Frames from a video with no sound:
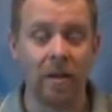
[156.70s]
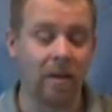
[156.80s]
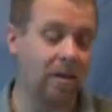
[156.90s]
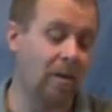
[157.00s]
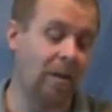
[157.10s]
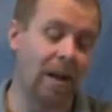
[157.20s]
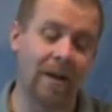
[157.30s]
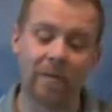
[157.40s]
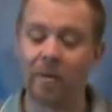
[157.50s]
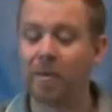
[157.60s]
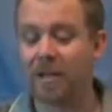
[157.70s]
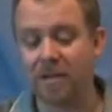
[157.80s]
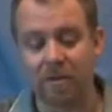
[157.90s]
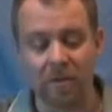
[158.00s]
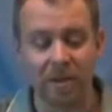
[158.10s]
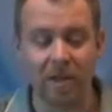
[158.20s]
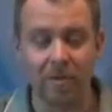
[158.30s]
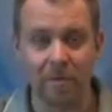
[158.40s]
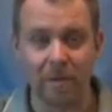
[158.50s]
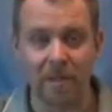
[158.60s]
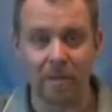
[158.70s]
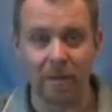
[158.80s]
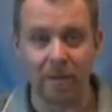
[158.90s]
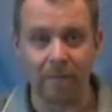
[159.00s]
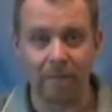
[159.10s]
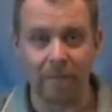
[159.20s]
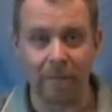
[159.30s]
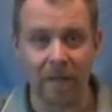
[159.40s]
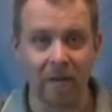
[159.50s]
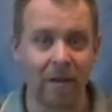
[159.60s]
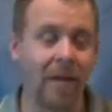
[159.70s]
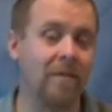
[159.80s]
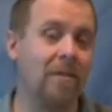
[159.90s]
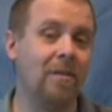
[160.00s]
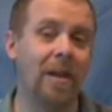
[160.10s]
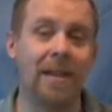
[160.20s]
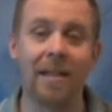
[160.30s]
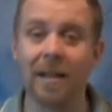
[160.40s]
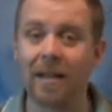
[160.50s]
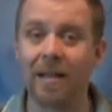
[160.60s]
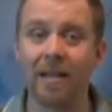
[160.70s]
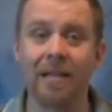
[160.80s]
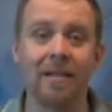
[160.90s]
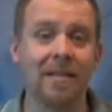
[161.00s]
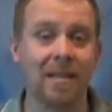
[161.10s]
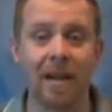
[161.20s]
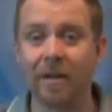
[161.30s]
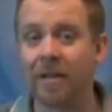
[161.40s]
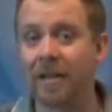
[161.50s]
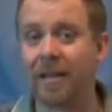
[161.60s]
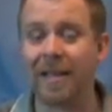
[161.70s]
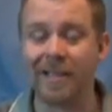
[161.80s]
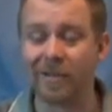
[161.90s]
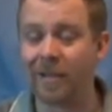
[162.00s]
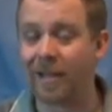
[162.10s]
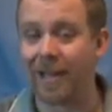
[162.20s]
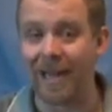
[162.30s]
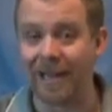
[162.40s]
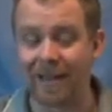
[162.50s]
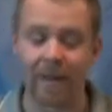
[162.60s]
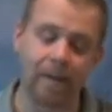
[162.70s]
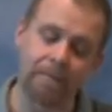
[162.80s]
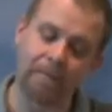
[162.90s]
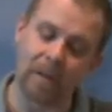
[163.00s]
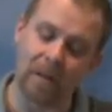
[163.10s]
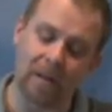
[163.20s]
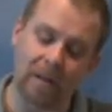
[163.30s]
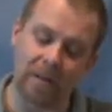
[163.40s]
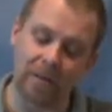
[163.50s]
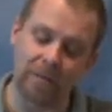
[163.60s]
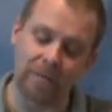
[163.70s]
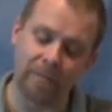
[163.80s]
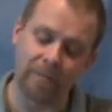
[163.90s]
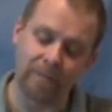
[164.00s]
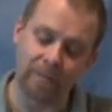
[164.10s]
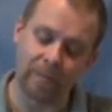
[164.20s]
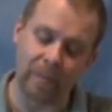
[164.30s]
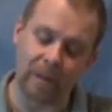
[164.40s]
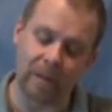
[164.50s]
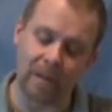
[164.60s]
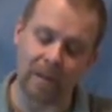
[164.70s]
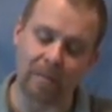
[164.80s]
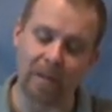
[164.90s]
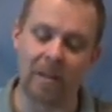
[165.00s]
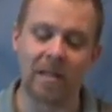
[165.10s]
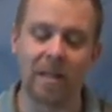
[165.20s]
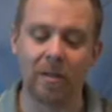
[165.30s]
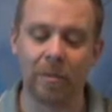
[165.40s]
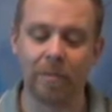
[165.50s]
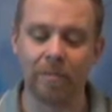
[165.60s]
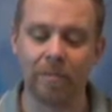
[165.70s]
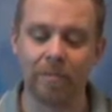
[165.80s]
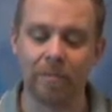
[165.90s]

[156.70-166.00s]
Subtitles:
you don't have to replace the whole tail boom assembly. You don't have to do any cutting, soldering, heat shrinking, anything. All you do is unplug the tail boom,